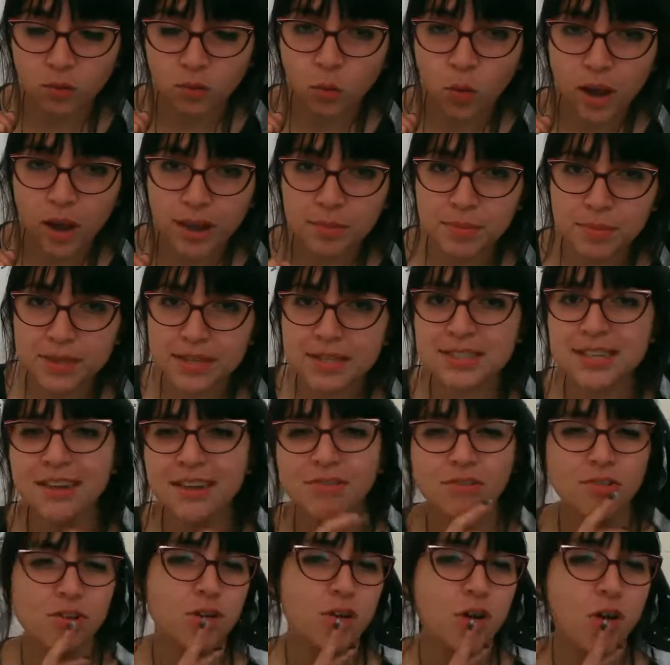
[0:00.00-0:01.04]
Why? Because I've
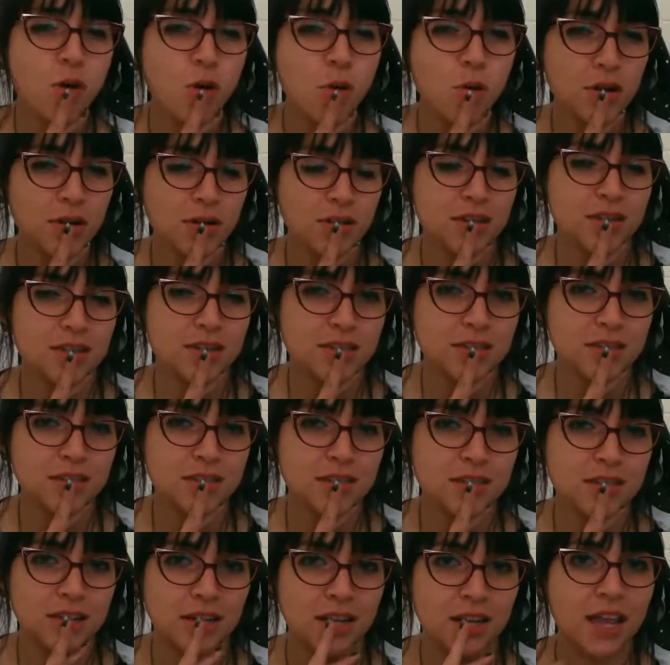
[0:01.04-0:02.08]

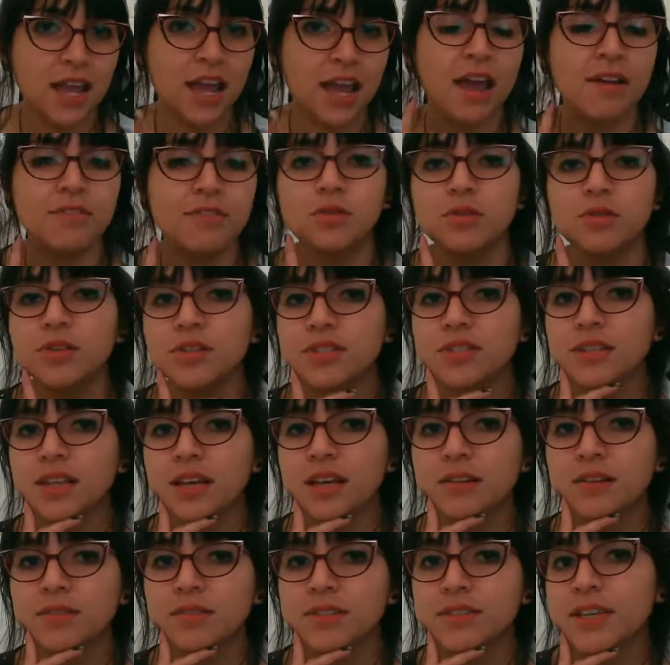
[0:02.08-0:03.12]
noticed a lot
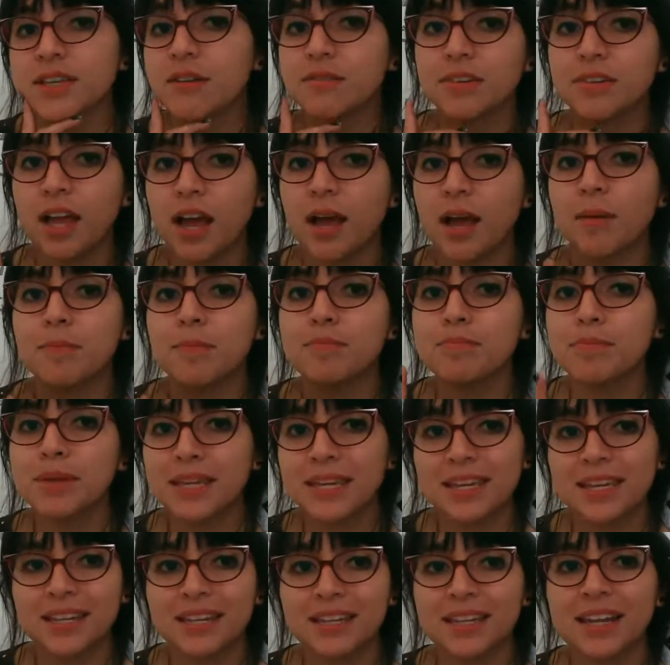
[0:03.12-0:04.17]
of us have not
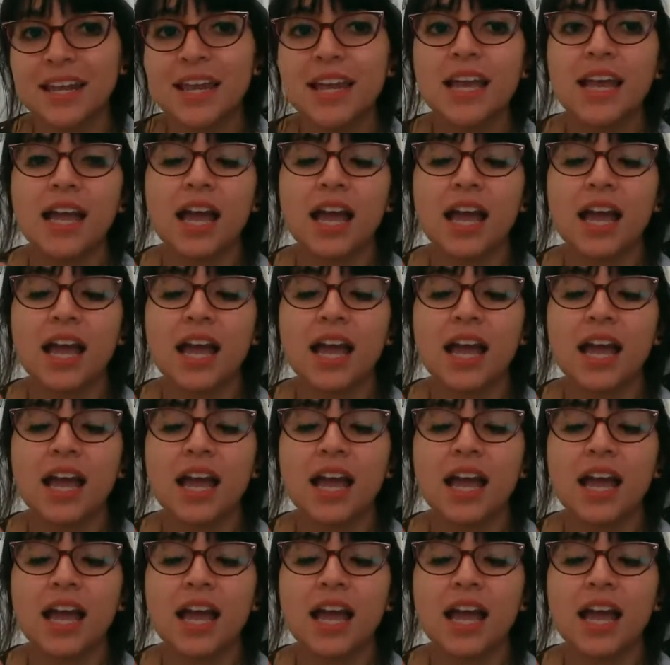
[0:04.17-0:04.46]
been